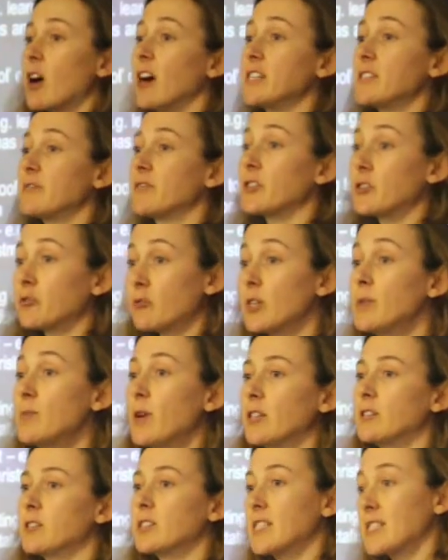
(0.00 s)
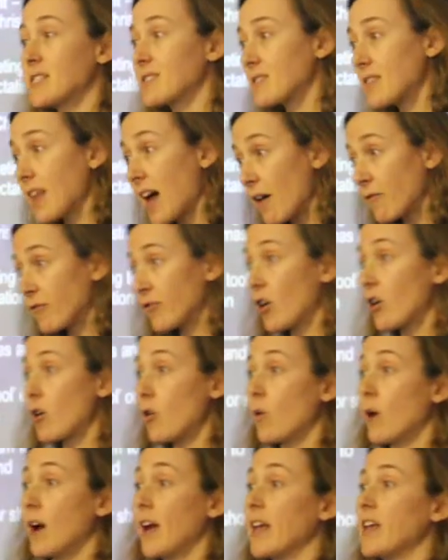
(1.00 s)
riding for 3 months. It's that far
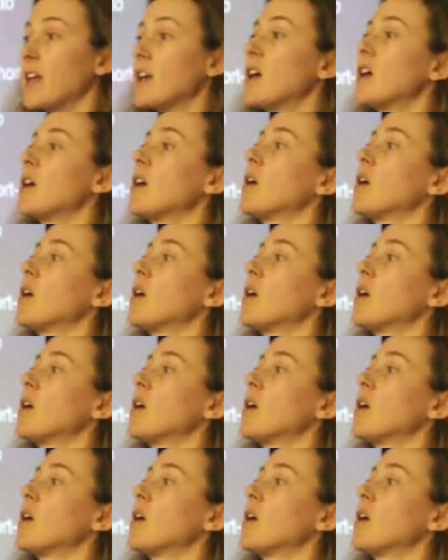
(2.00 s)
away.